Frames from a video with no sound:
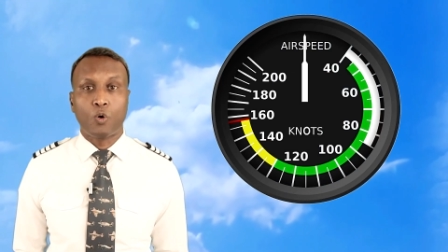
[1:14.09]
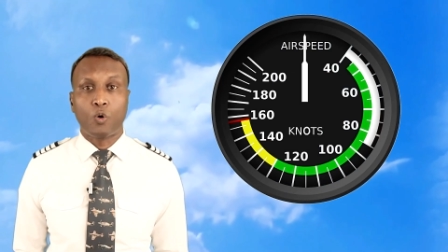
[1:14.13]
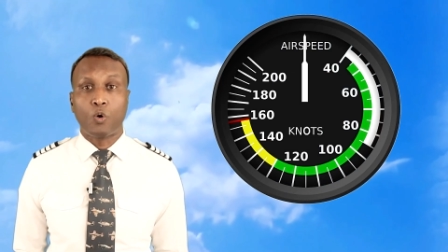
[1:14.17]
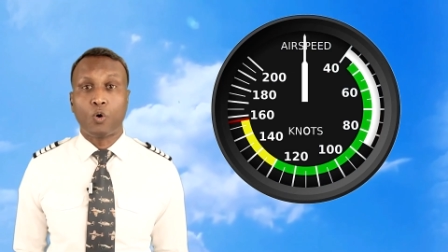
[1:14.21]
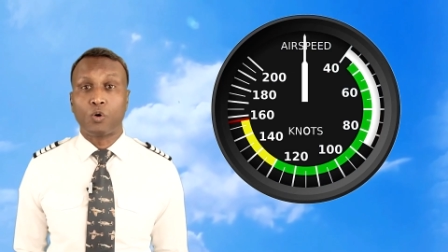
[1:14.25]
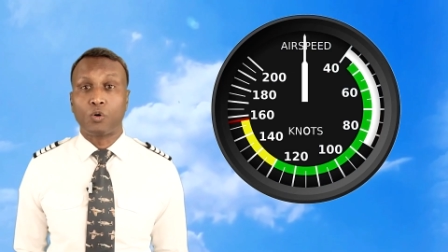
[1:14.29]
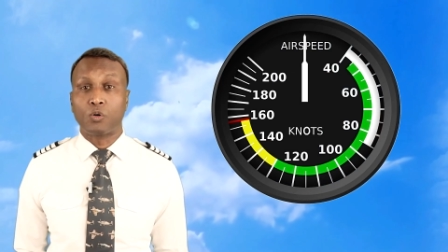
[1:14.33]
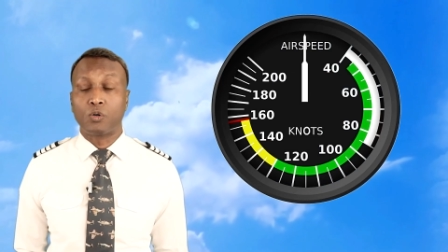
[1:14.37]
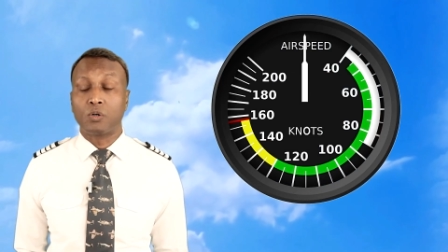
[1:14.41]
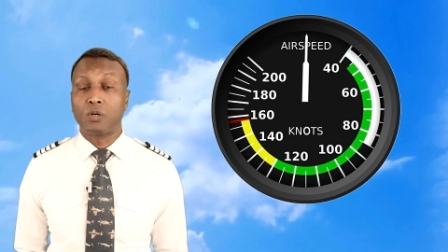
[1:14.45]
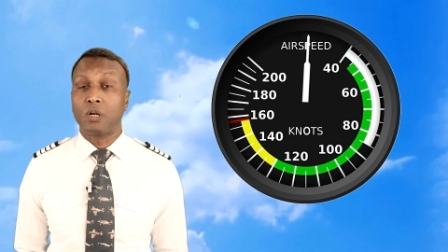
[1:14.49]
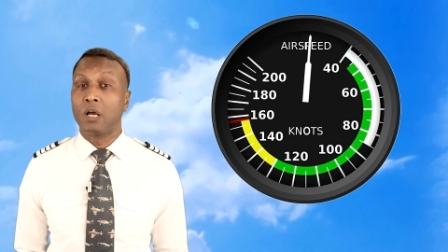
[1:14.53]

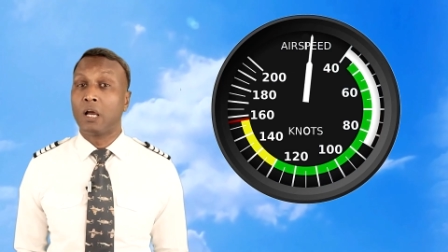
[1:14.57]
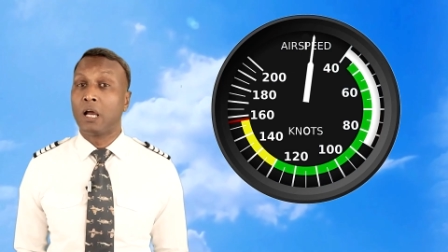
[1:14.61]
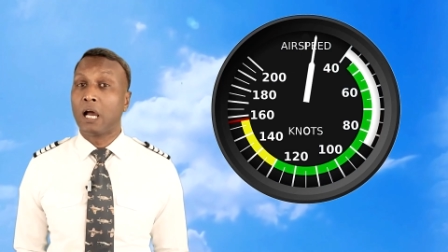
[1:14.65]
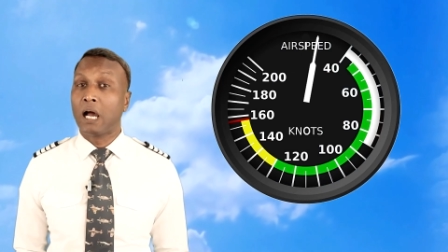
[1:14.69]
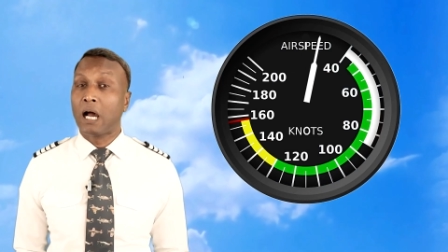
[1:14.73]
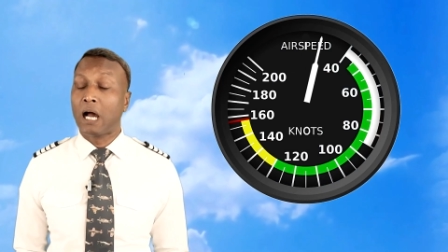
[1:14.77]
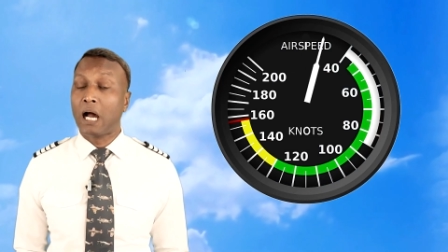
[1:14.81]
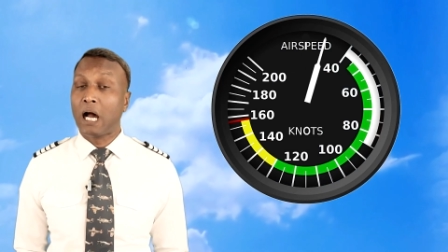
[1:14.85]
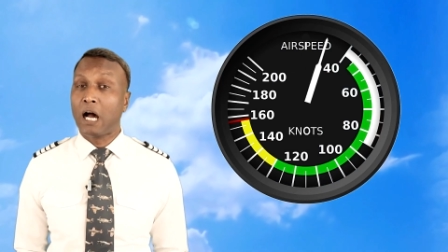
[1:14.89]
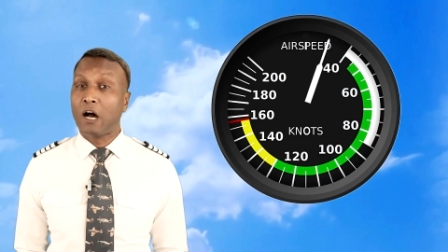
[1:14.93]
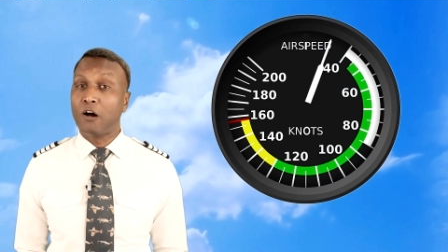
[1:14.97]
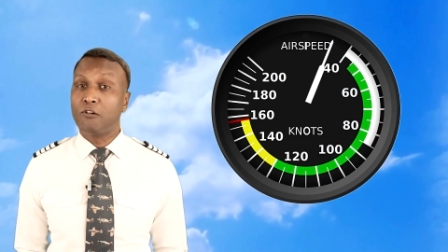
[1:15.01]
on
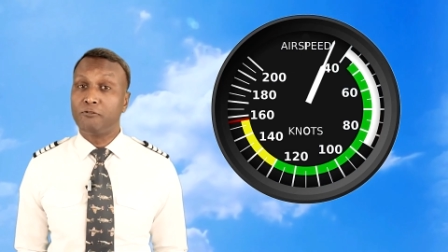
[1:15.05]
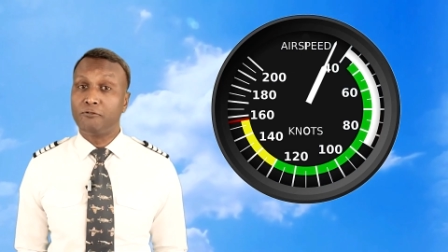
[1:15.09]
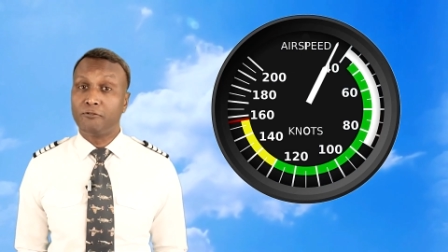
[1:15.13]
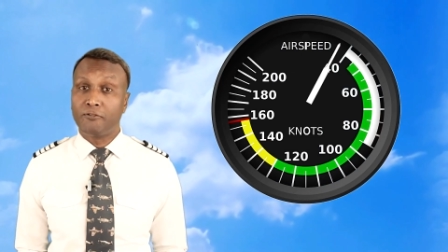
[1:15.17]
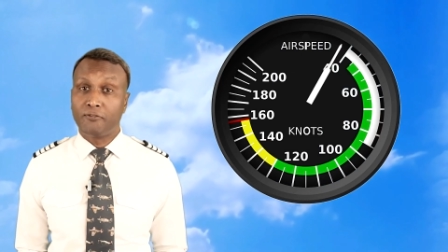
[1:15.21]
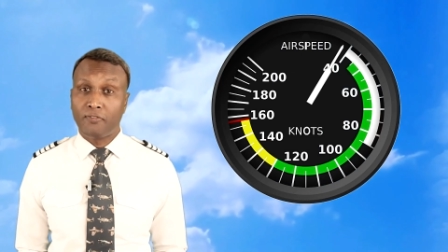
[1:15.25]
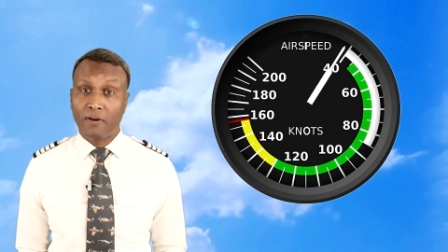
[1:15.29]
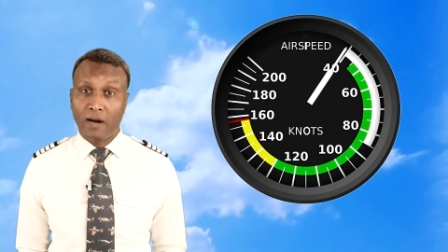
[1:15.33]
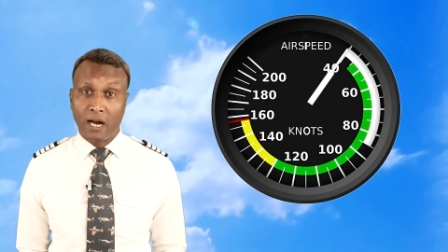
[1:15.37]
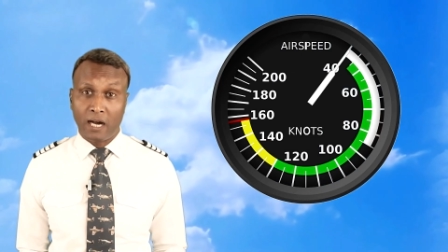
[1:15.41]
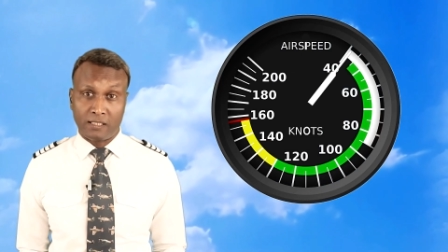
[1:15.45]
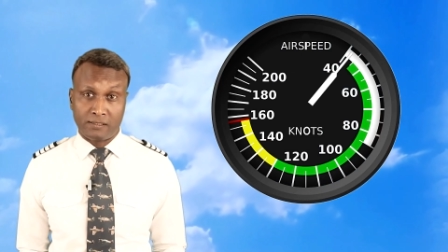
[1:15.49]
how
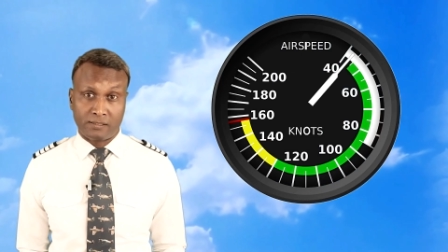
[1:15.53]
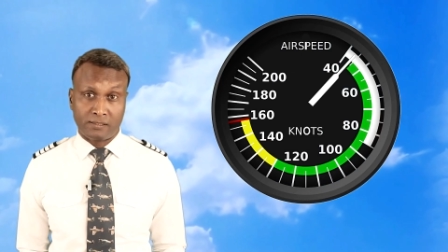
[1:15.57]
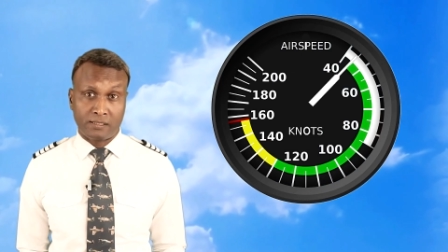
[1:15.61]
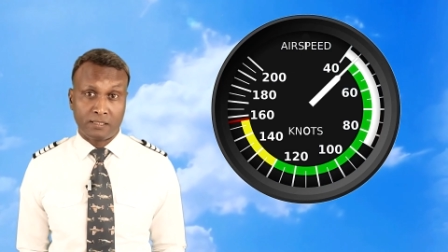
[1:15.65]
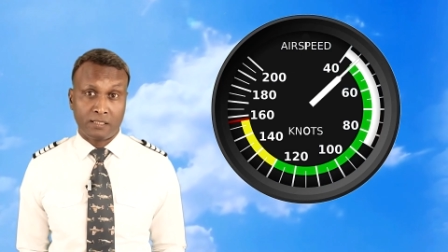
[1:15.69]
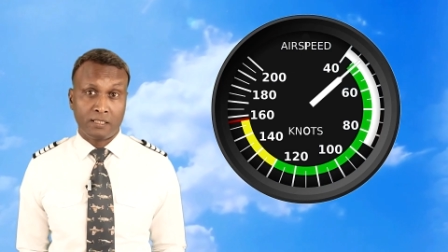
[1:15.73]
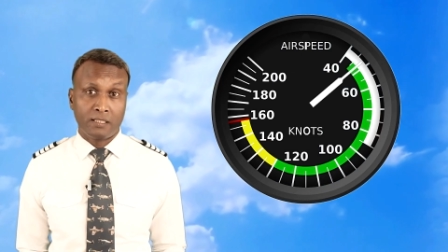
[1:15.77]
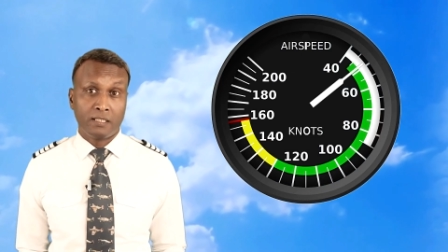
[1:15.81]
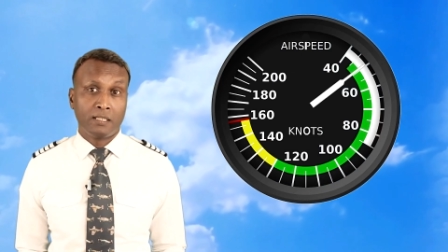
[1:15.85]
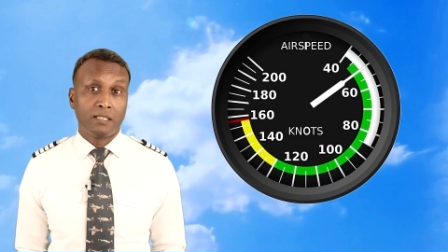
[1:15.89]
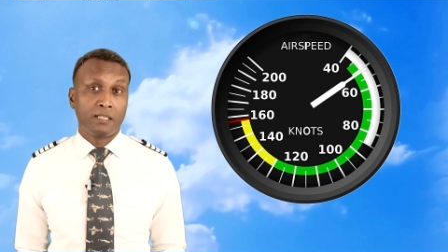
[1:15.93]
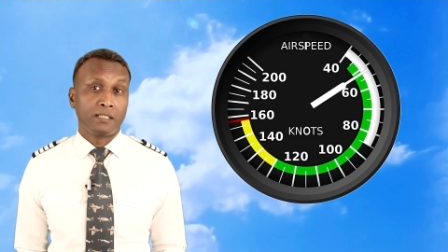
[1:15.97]
fast